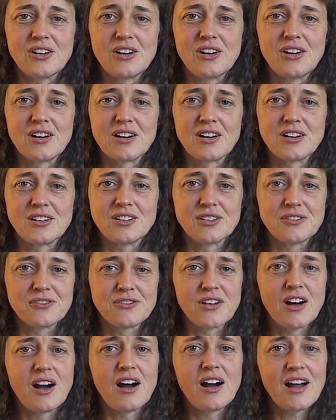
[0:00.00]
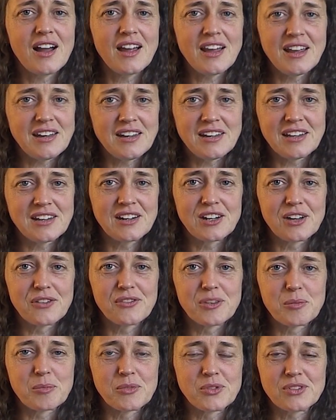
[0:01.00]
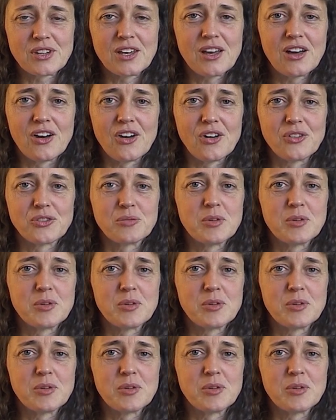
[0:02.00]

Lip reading: are divine in and of themselves.